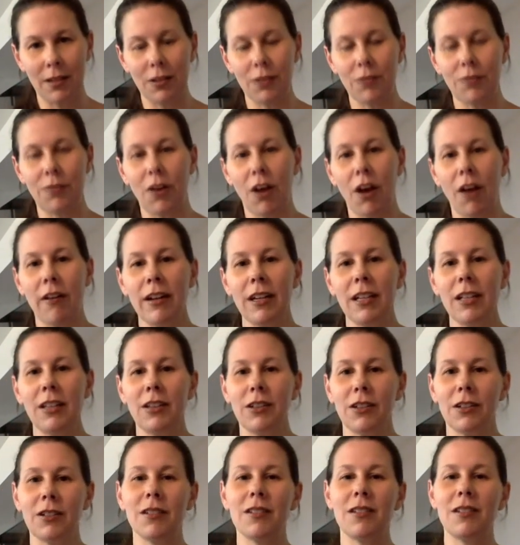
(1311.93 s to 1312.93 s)
you've already
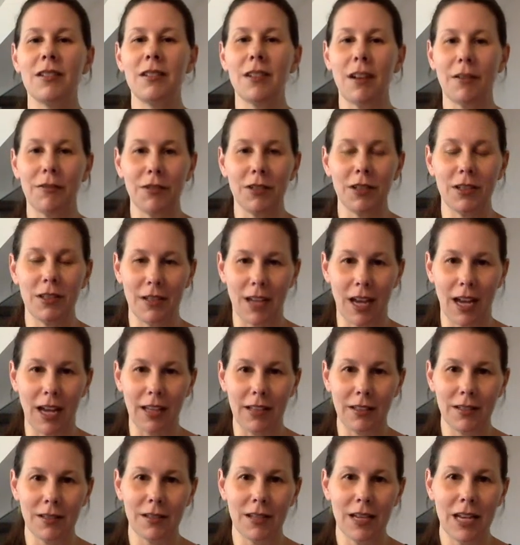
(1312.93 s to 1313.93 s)
learned several
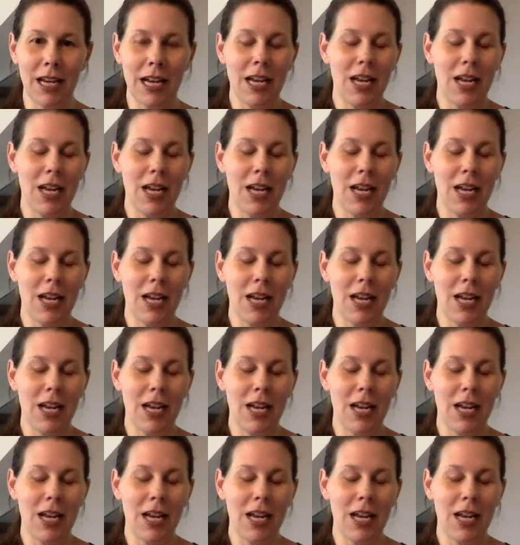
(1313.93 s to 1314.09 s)
signs.